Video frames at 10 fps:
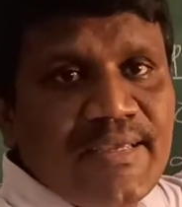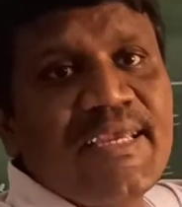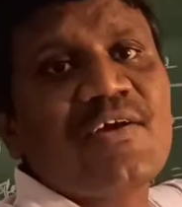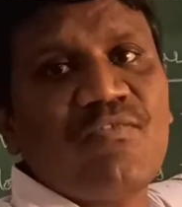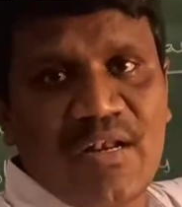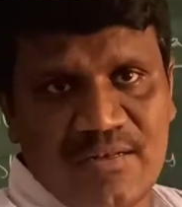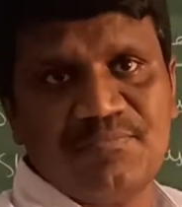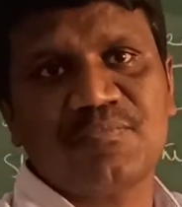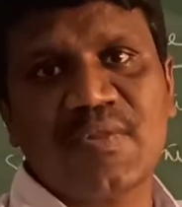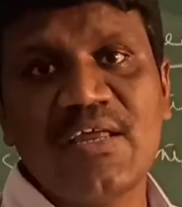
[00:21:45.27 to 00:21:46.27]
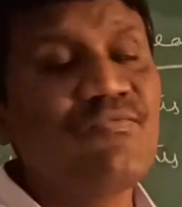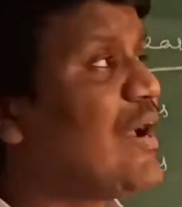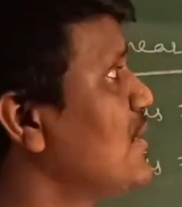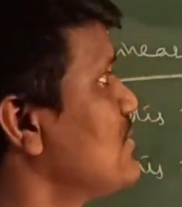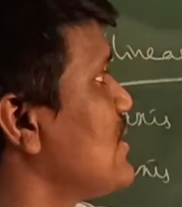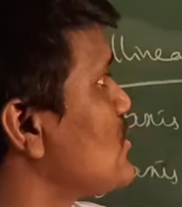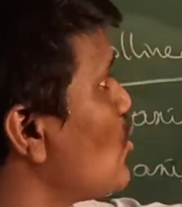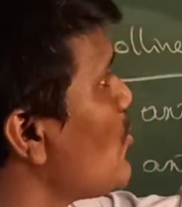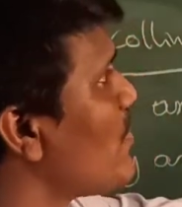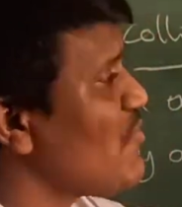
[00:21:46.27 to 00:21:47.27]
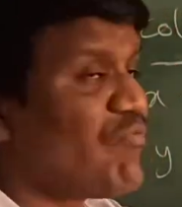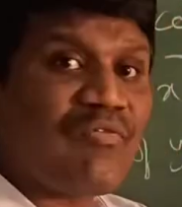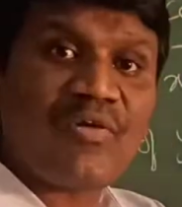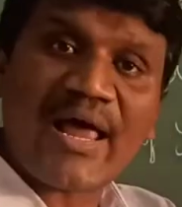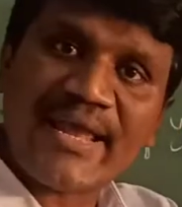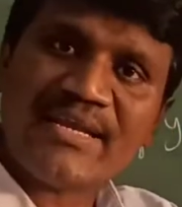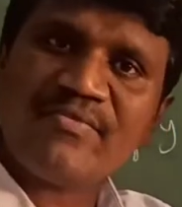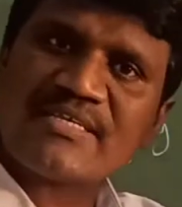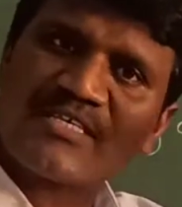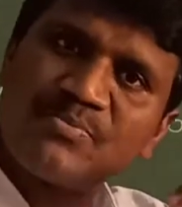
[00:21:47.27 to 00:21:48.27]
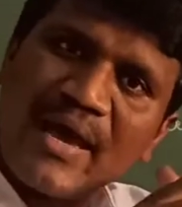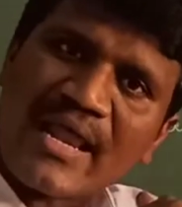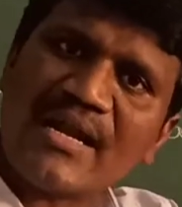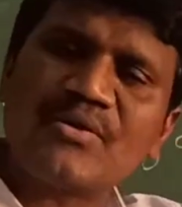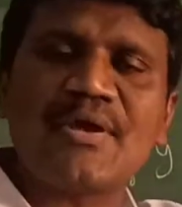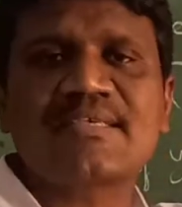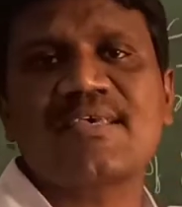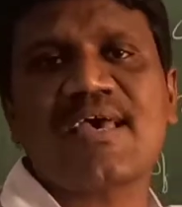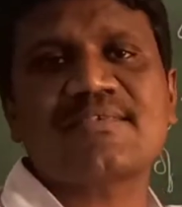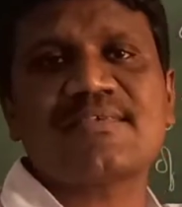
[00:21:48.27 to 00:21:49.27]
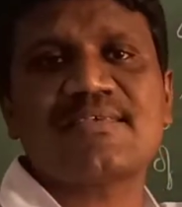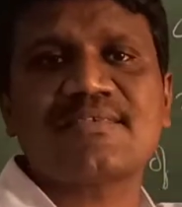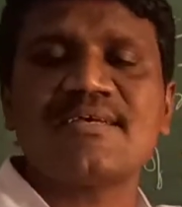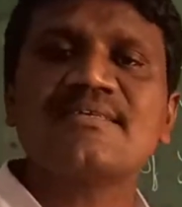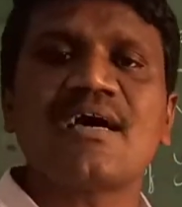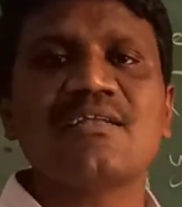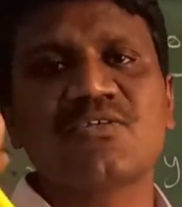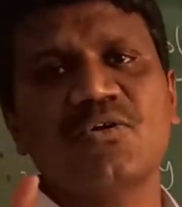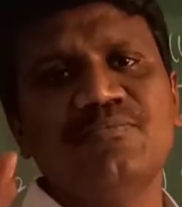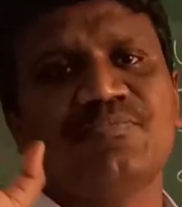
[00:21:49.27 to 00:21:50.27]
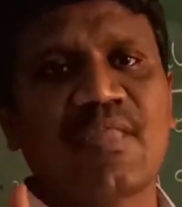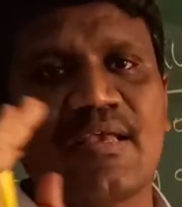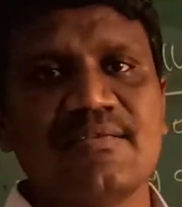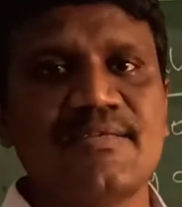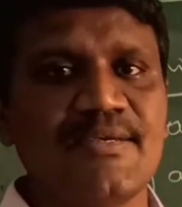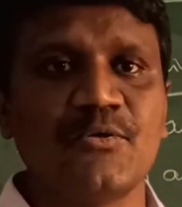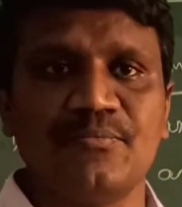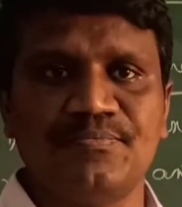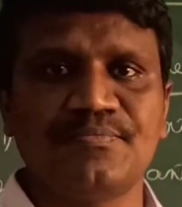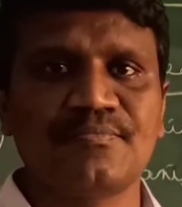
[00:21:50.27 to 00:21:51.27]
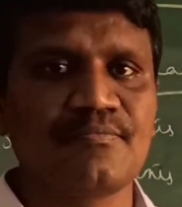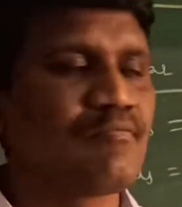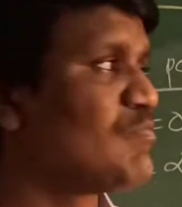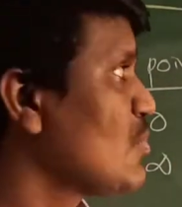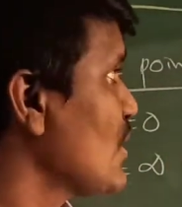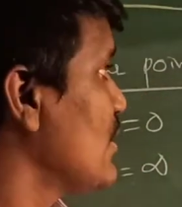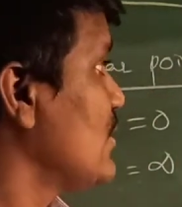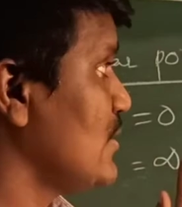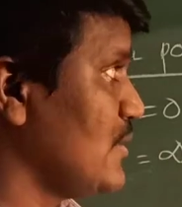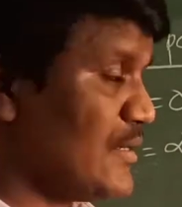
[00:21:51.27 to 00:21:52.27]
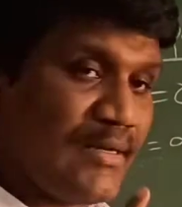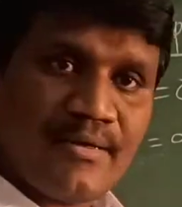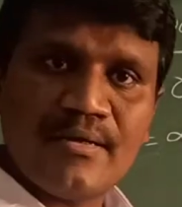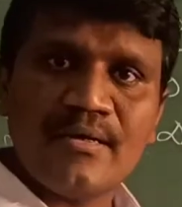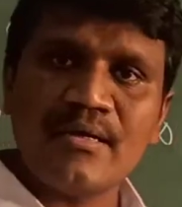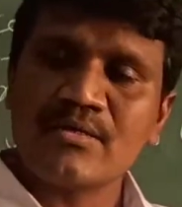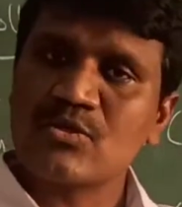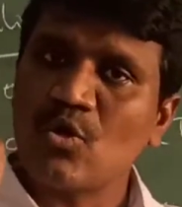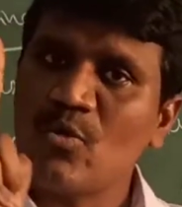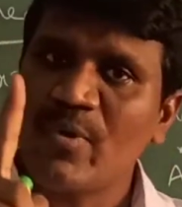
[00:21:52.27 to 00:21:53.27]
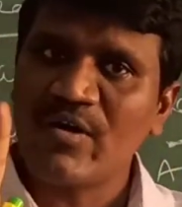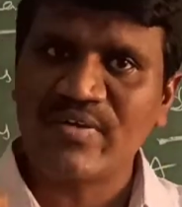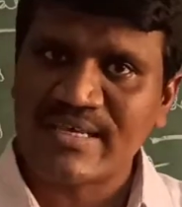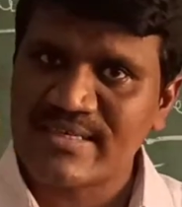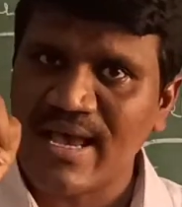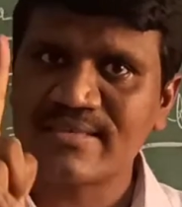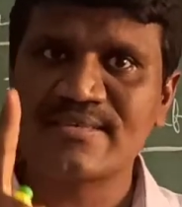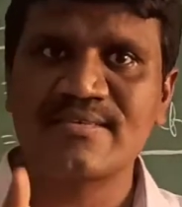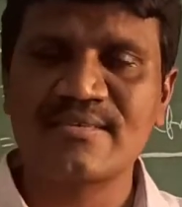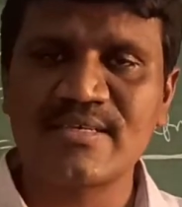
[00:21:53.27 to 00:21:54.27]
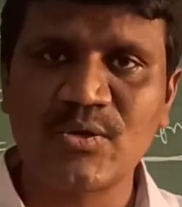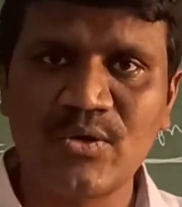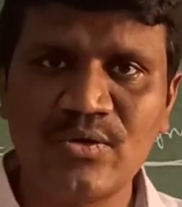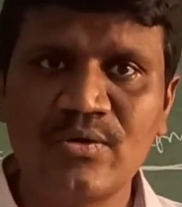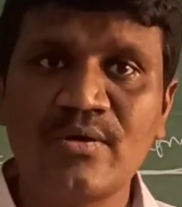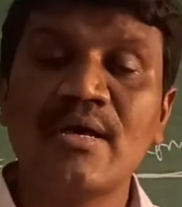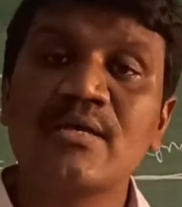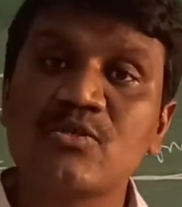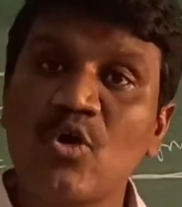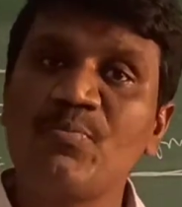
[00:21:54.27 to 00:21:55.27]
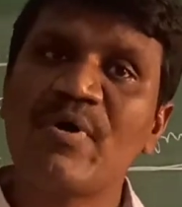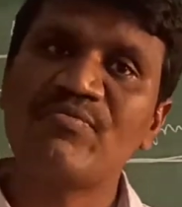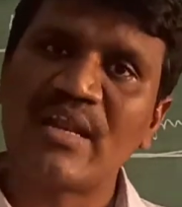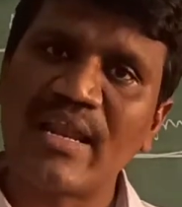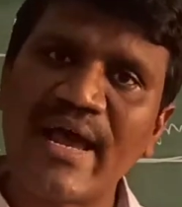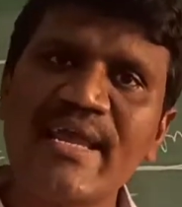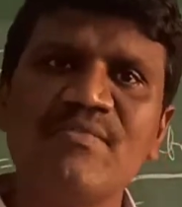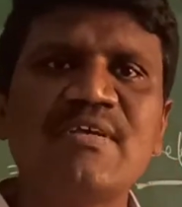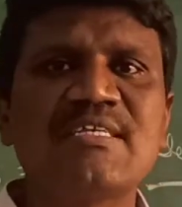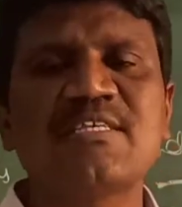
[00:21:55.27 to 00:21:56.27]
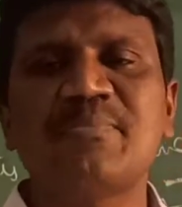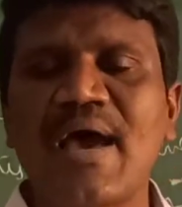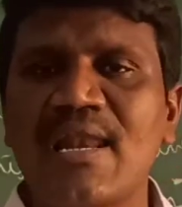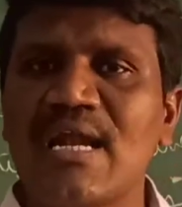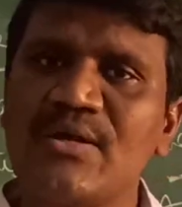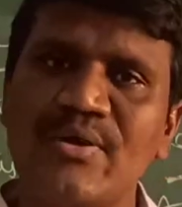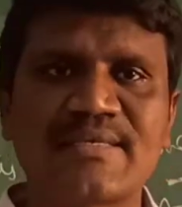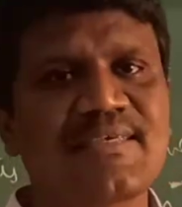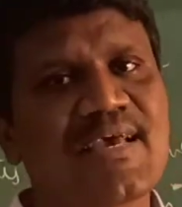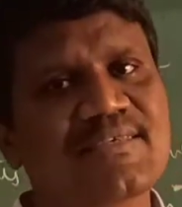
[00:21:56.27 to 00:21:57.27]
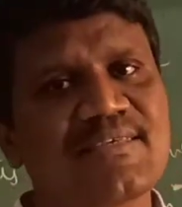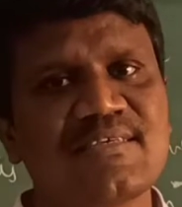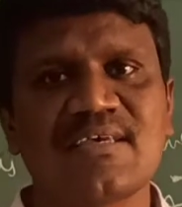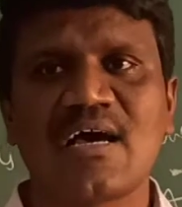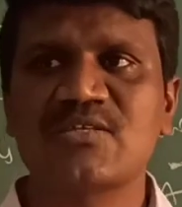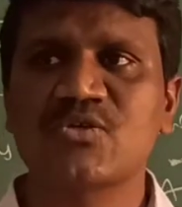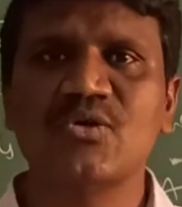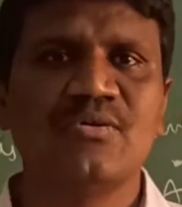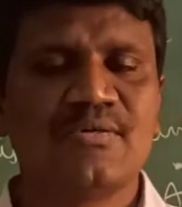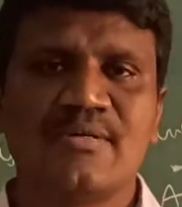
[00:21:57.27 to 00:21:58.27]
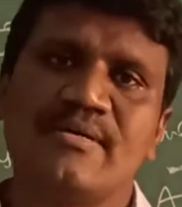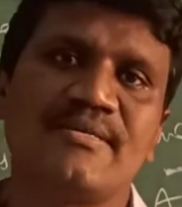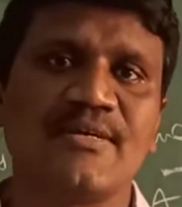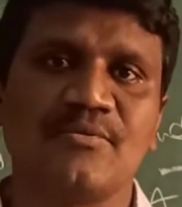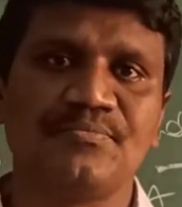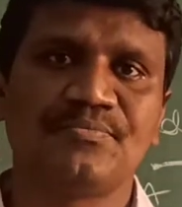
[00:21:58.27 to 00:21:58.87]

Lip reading: equal. In fact, the slope of line which is parallel to x-axis is also 0. Here slope of x-axis is 0, slope of the line which is parallel to x-axis is also 0.